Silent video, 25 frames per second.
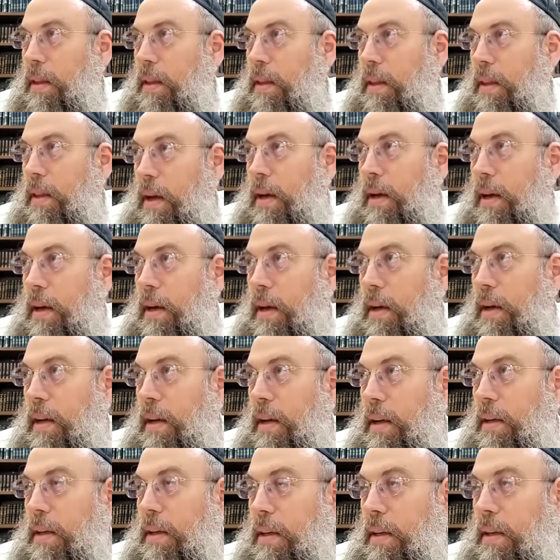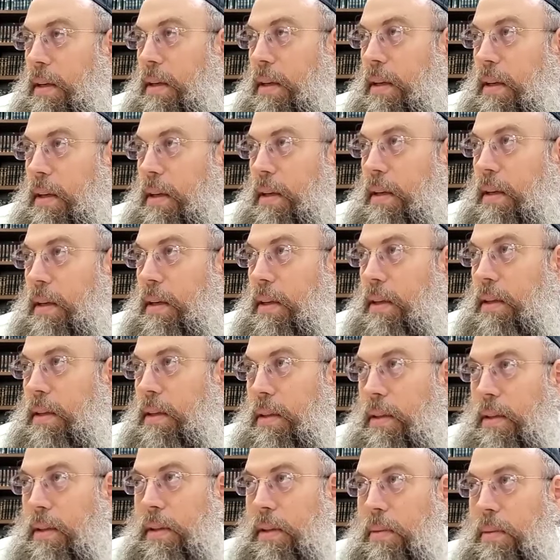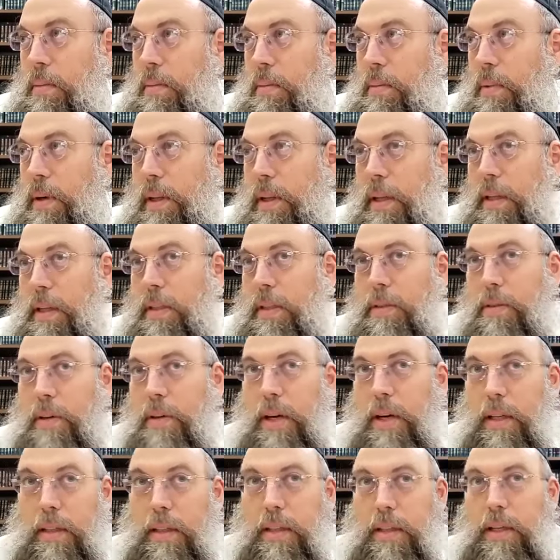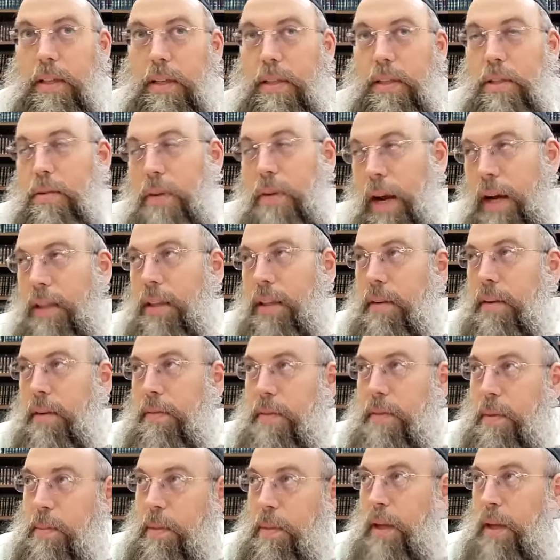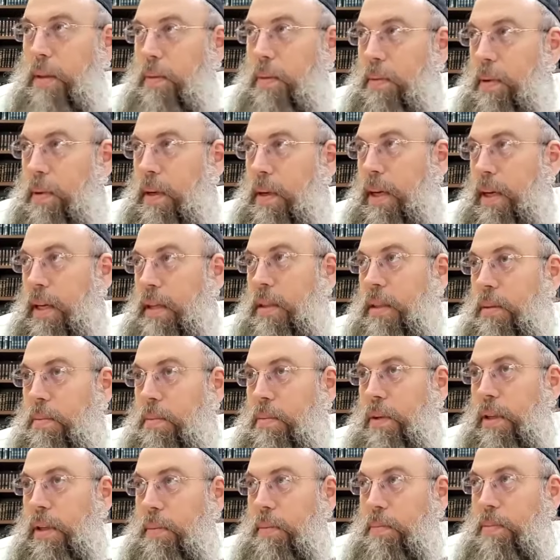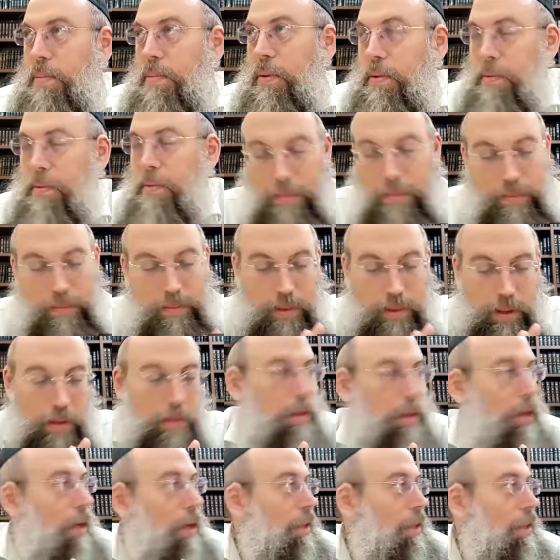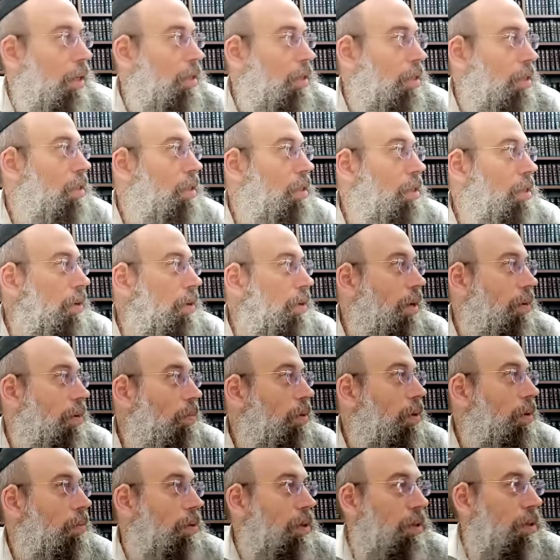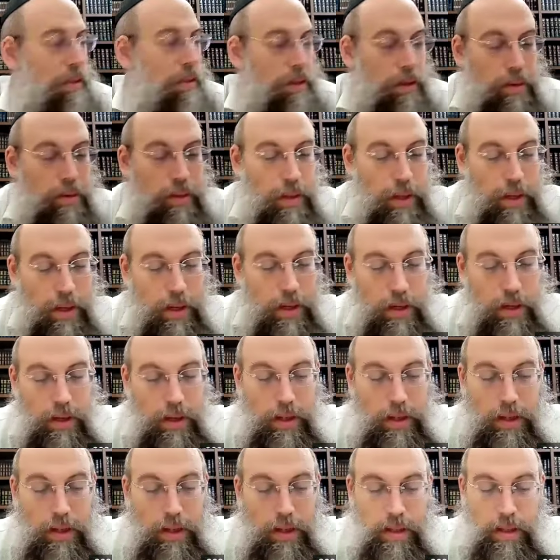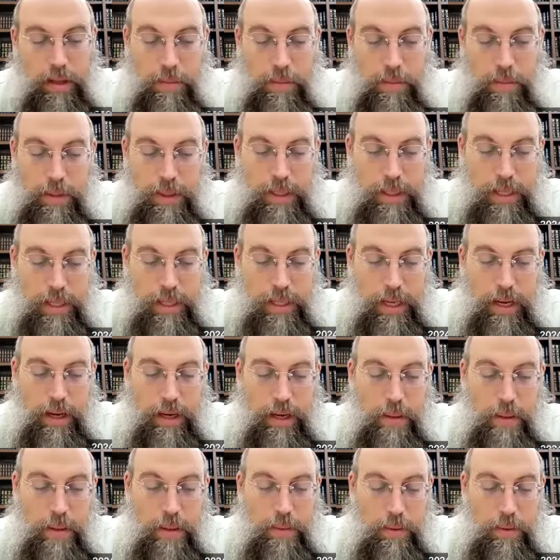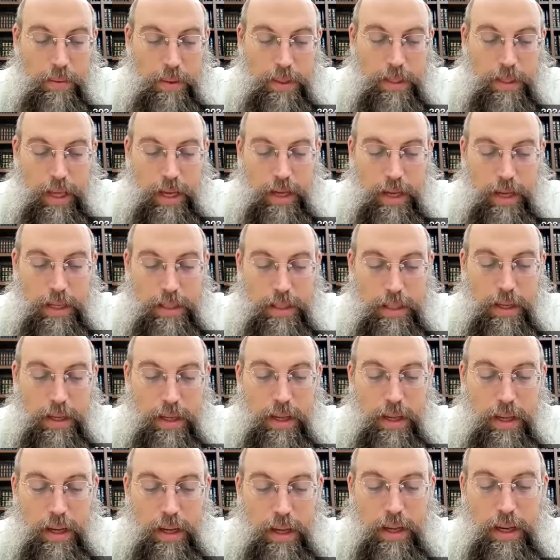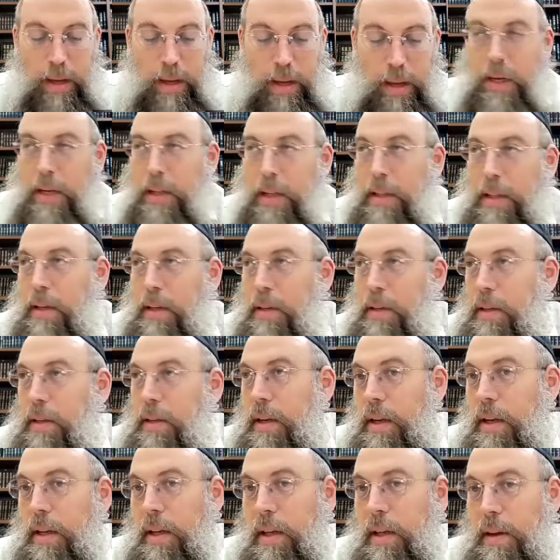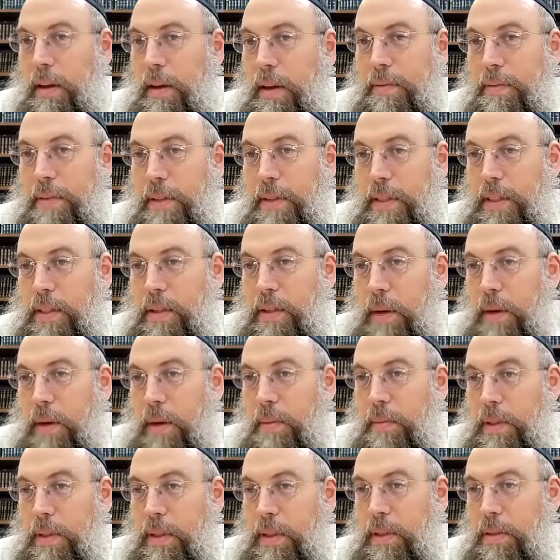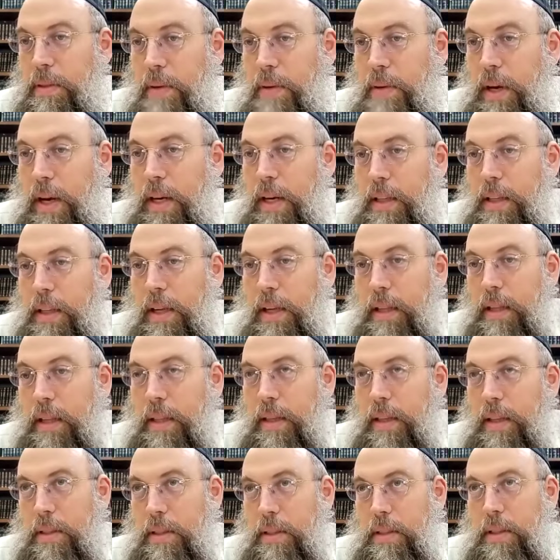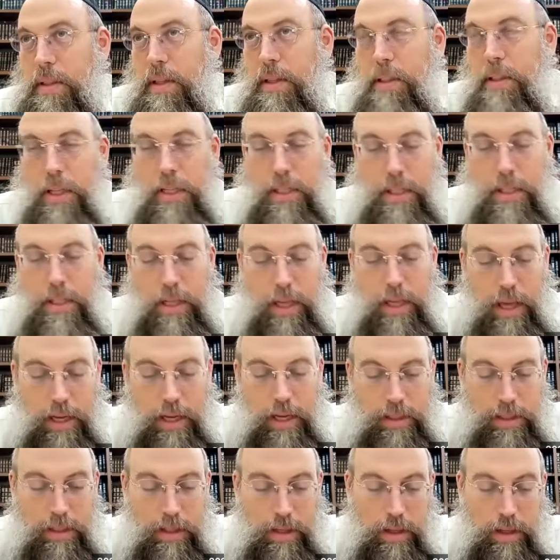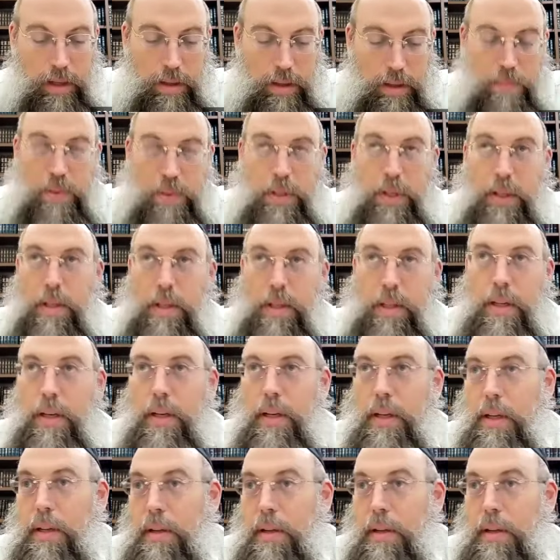then the one that's trying to extract it from the other one, he has to bring the proof. Okay, that's easy, right? One person's holding it. says, Hey, Chidami, what's the case? He named it If it's the way we just read it, that that's such an easy case. Shita,